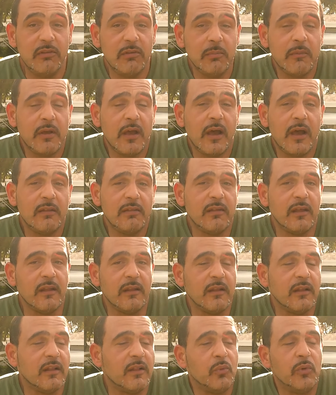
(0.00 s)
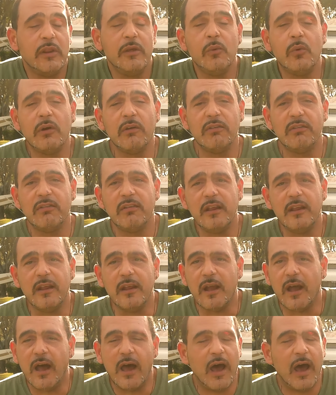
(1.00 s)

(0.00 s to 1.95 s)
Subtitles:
content. What do you want to see?